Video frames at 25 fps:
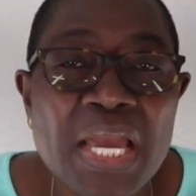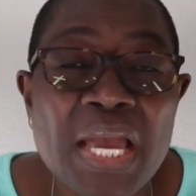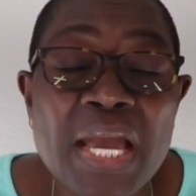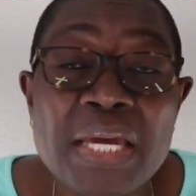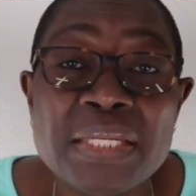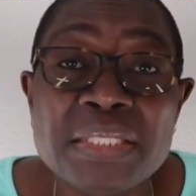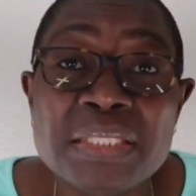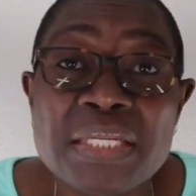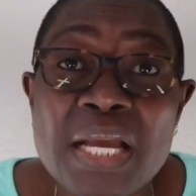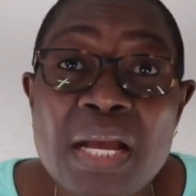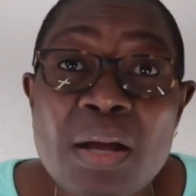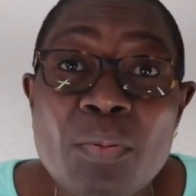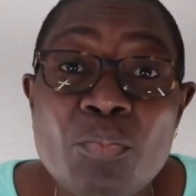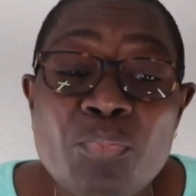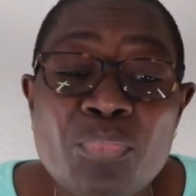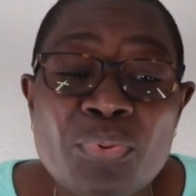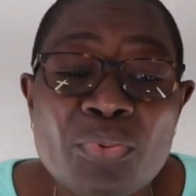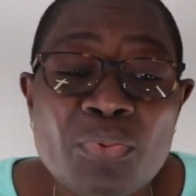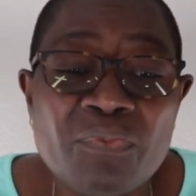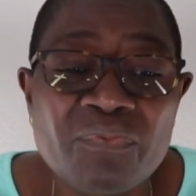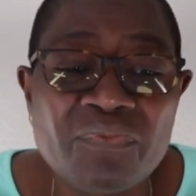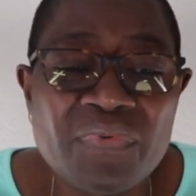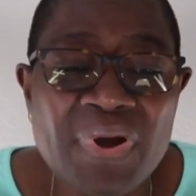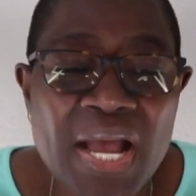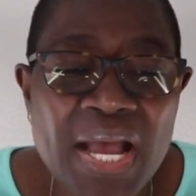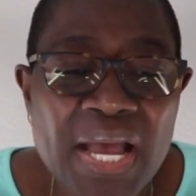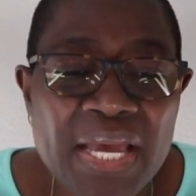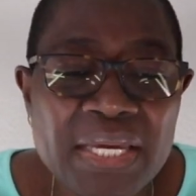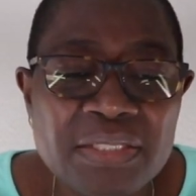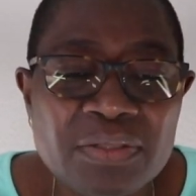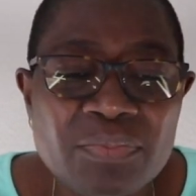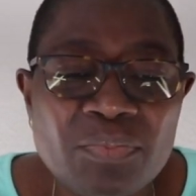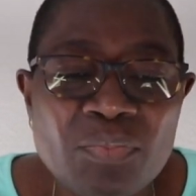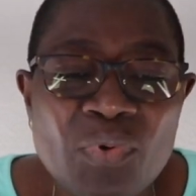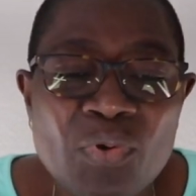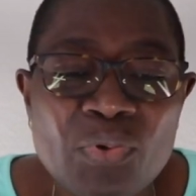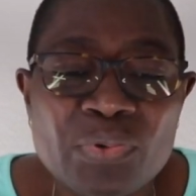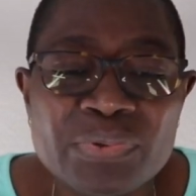and can provide
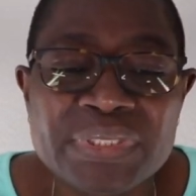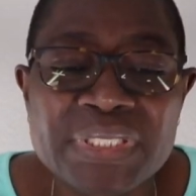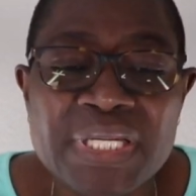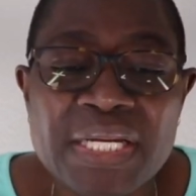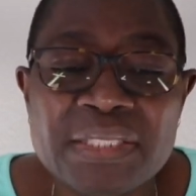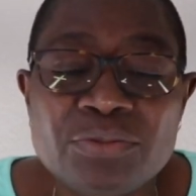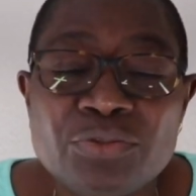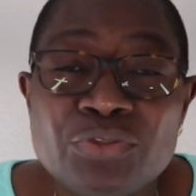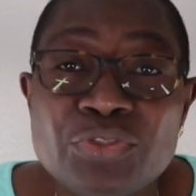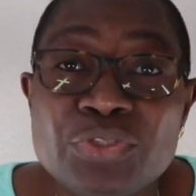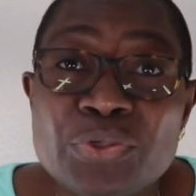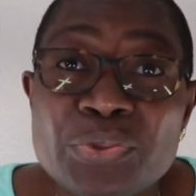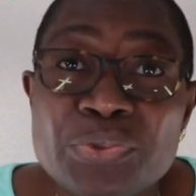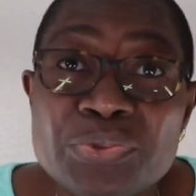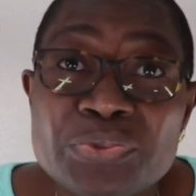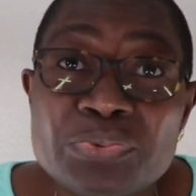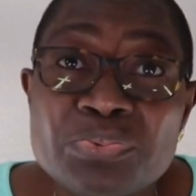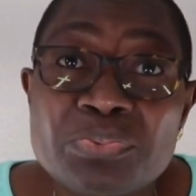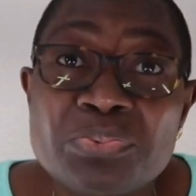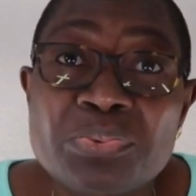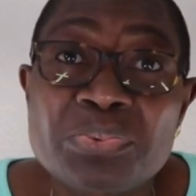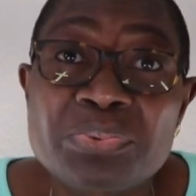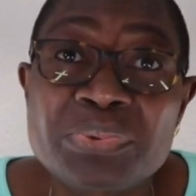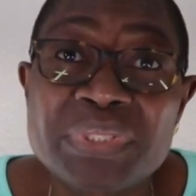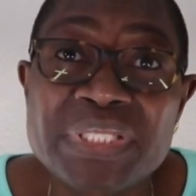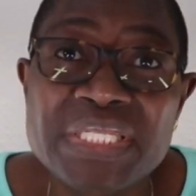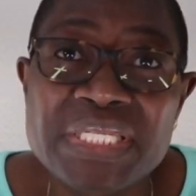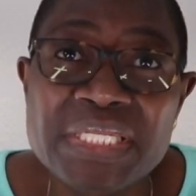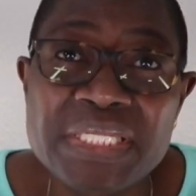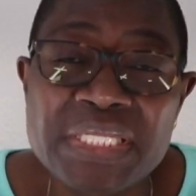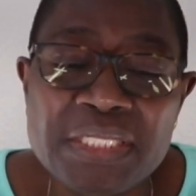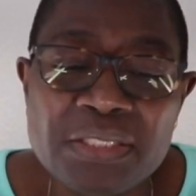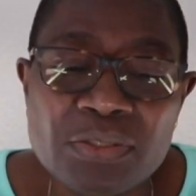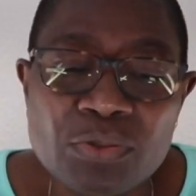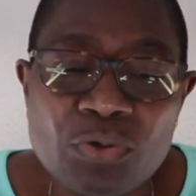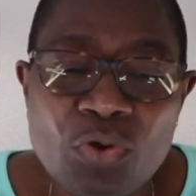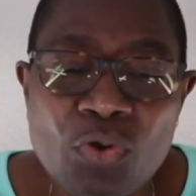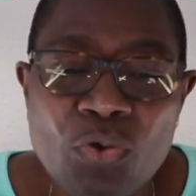more than just
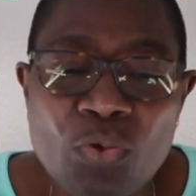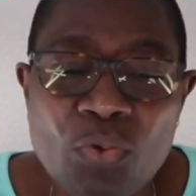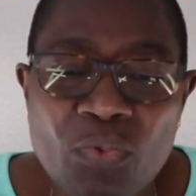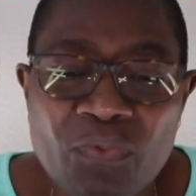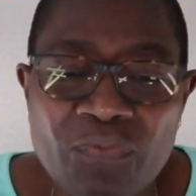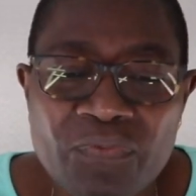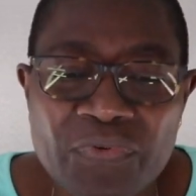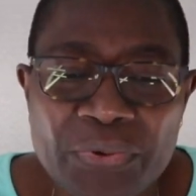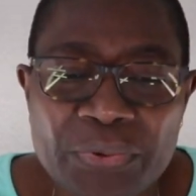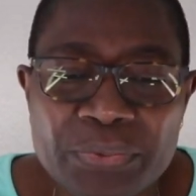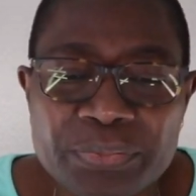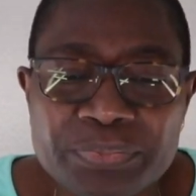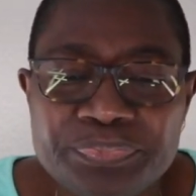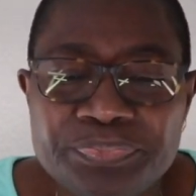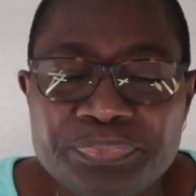routine cover.